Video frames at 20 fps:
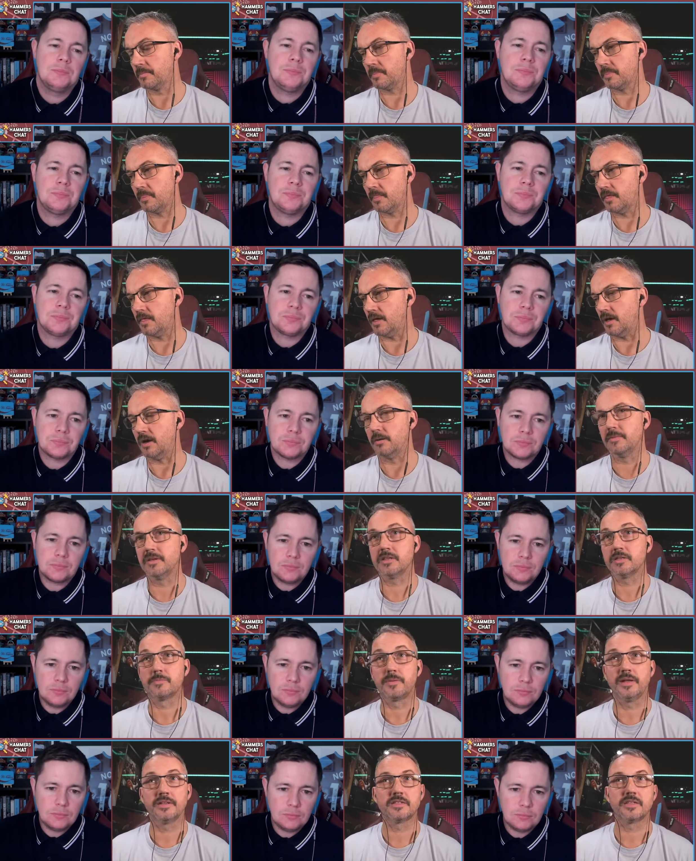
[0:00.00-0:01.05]
Speaker 1: Yeah, I mean, there's
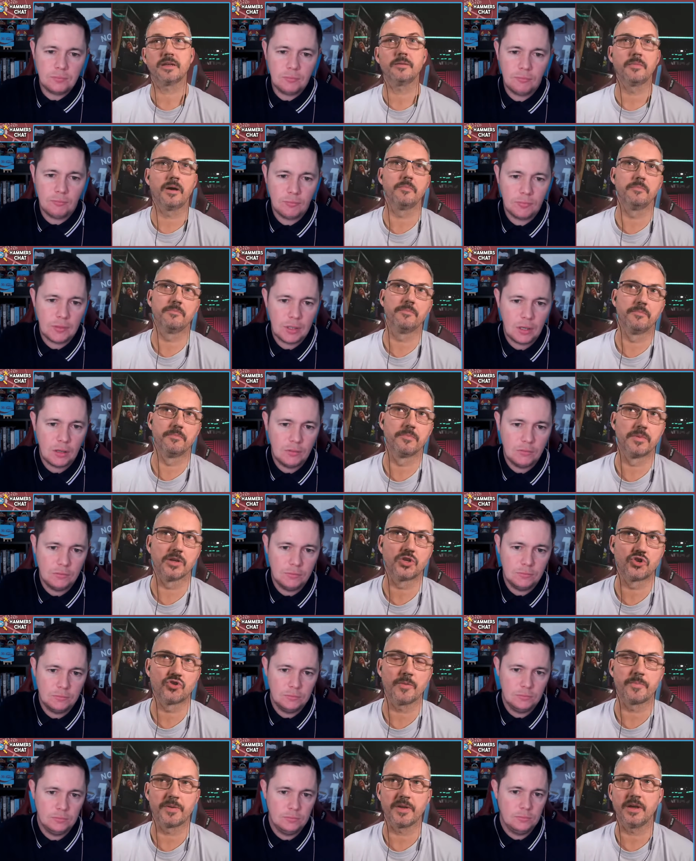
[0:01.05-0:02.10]
plenty.
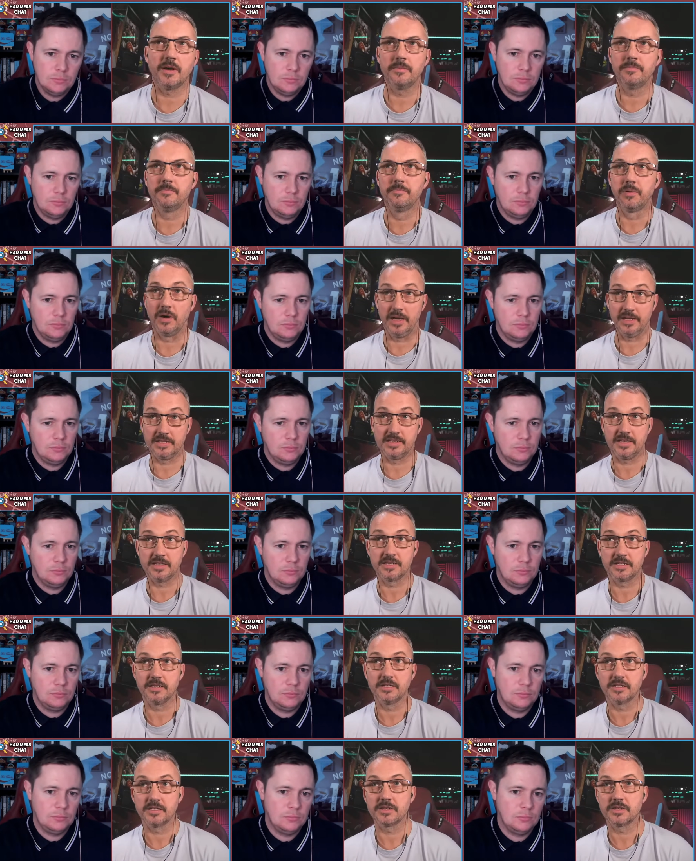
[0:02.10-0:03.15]
Trippier, by a
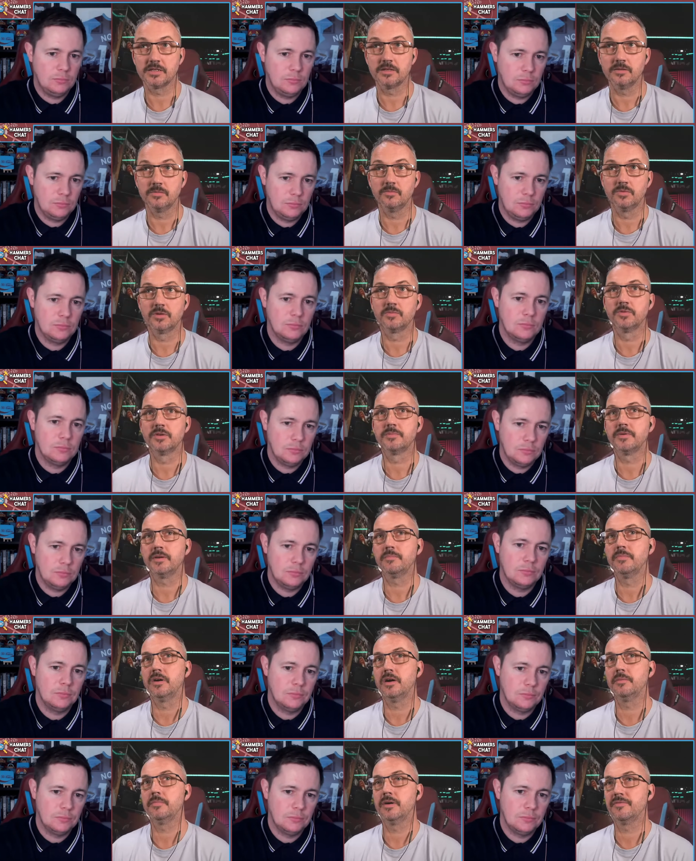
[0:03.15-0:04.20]
distance, would be
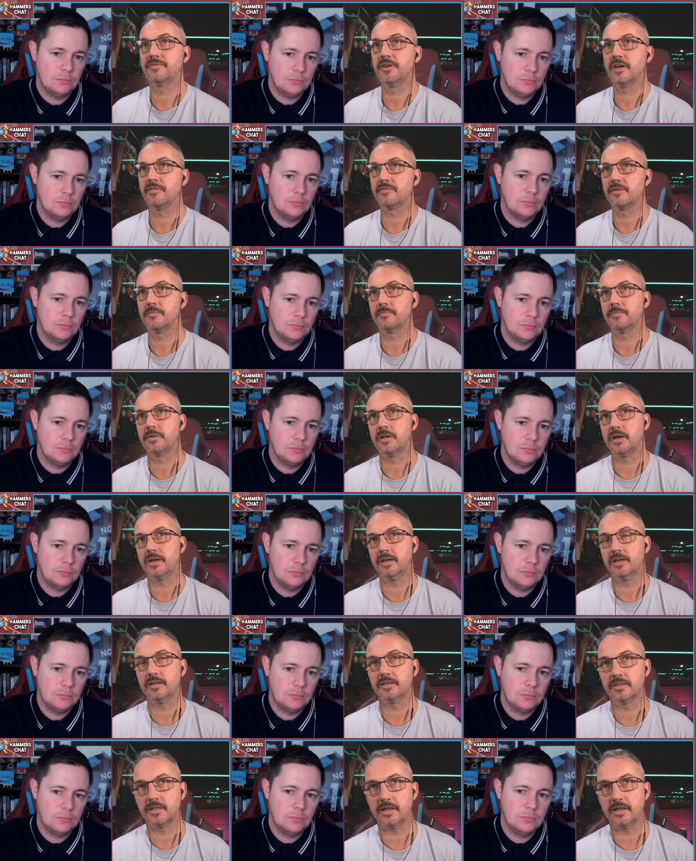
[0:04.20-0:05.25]
my favourite
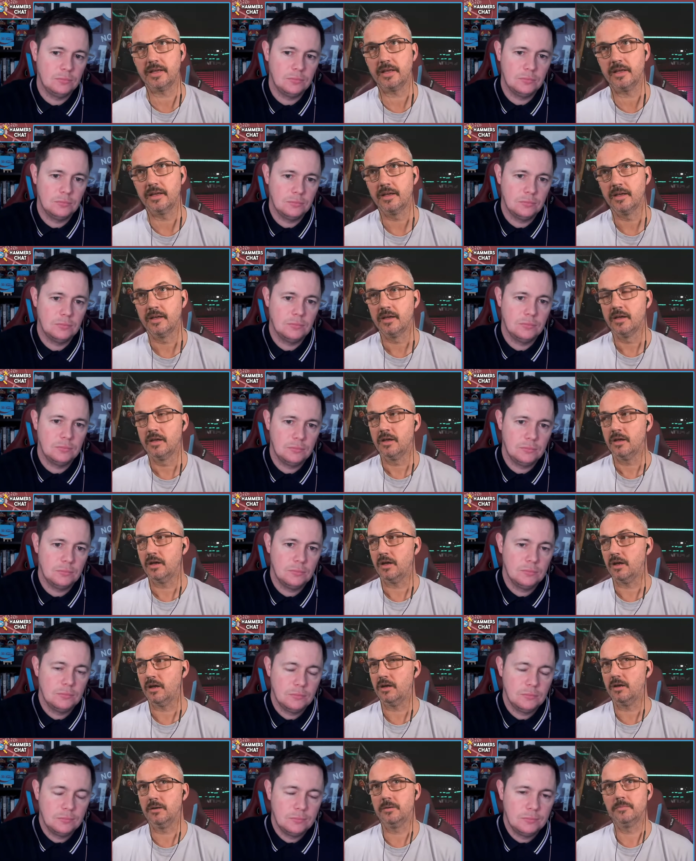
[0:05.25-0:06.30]
player there.
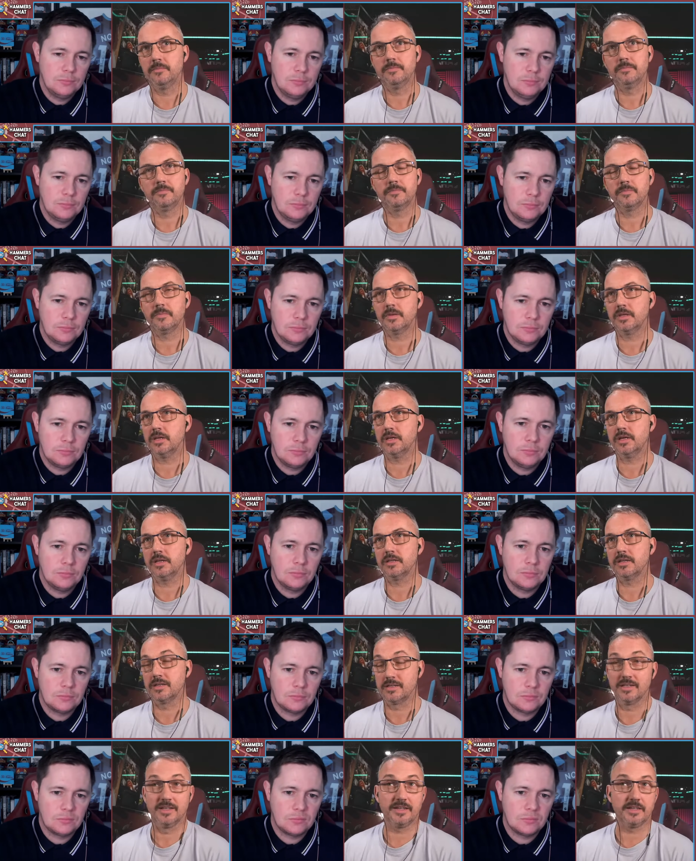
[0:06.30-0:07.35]

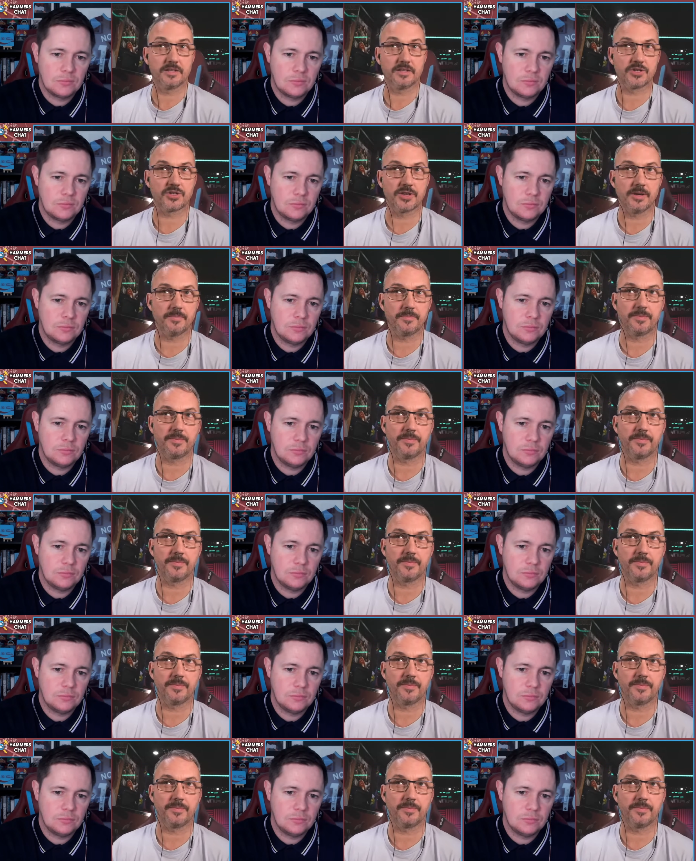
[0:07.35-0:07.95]
The leadership,